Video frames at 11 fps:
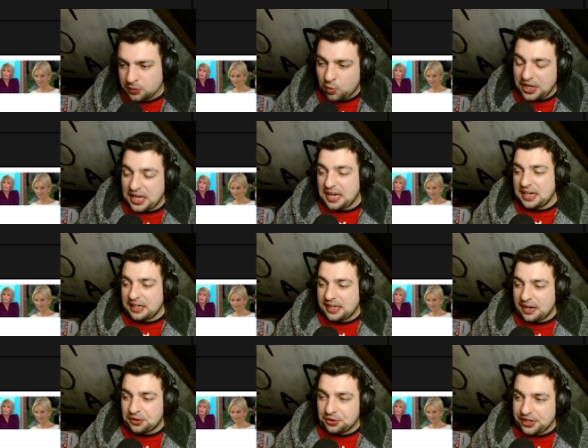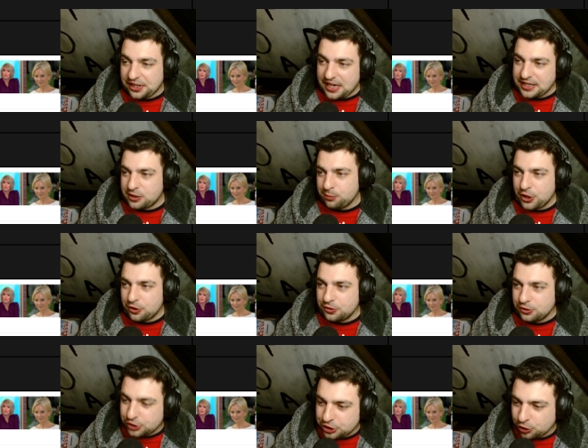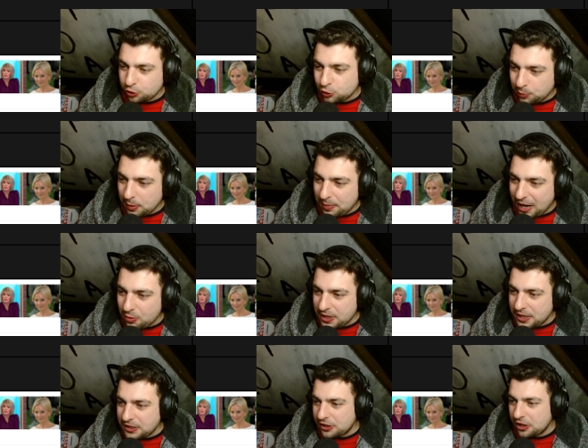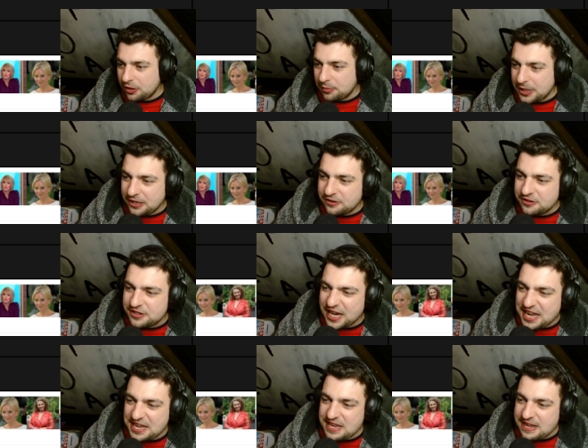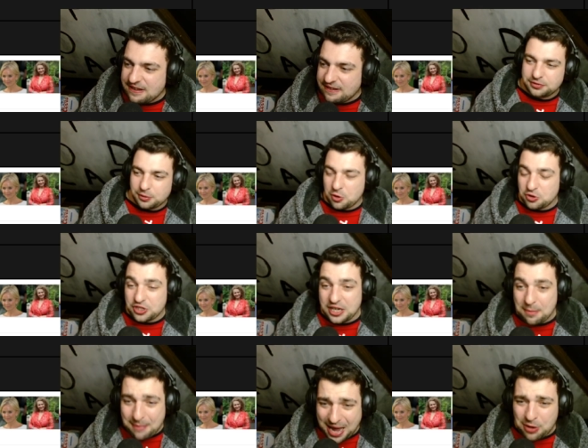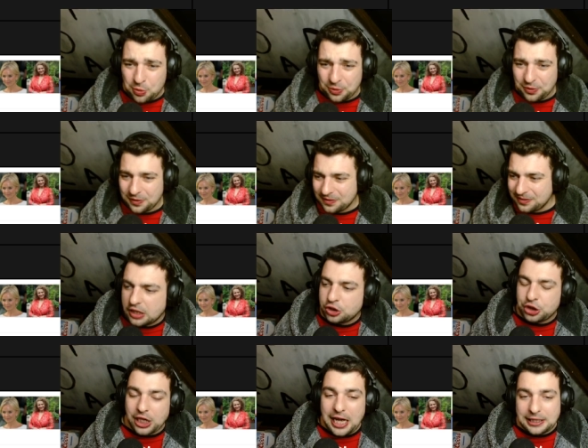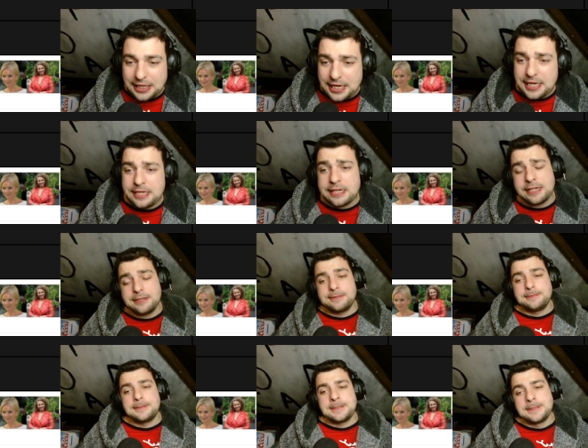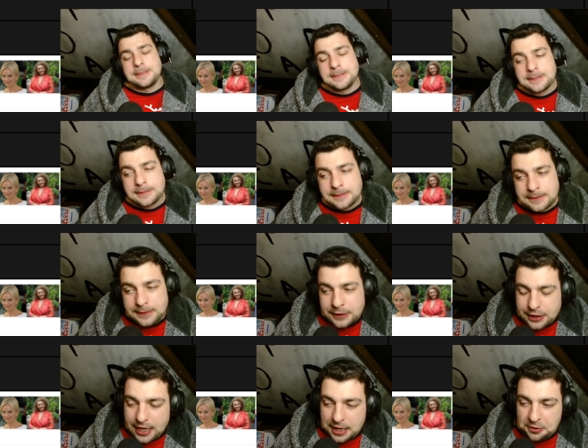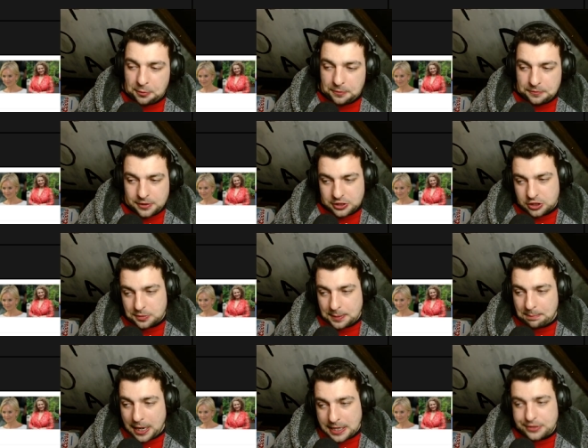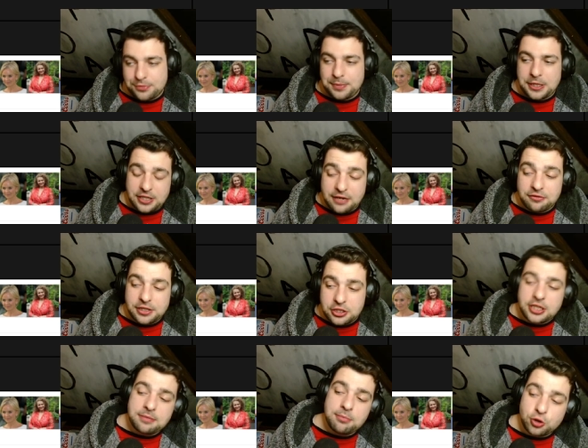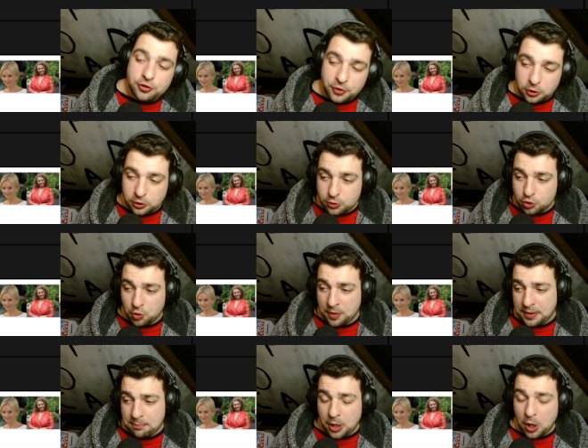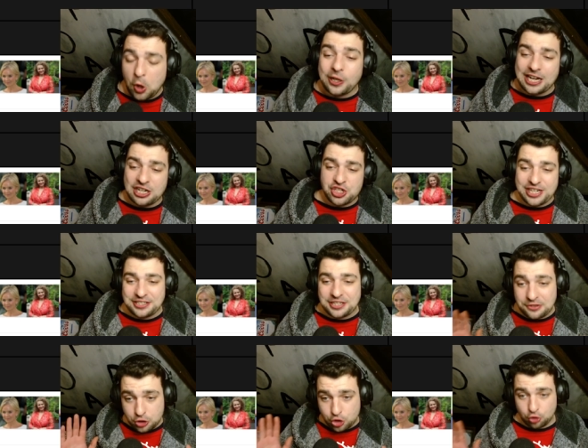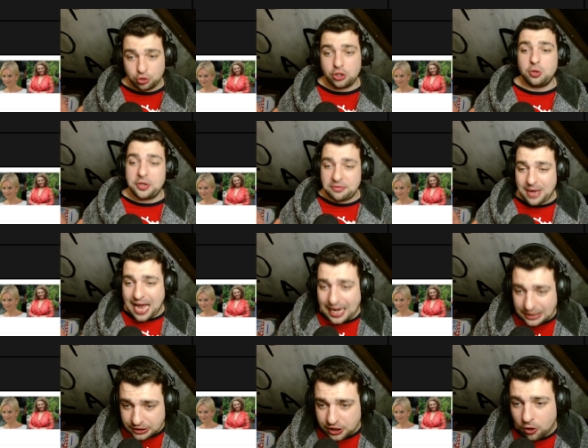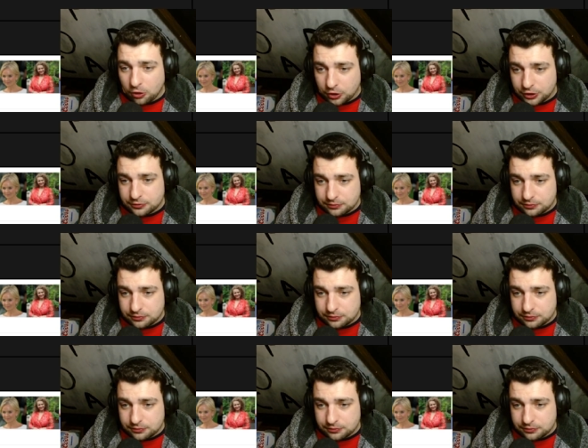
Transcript: We get it, Carol, you like 'em young. Shut up about it, you know what I mean? D for what's in her mouth. Charlene. Now, this is a bit biased because I haven't really seen much of her on Loose Women, but all that shit in the jungle with Matt Hancock.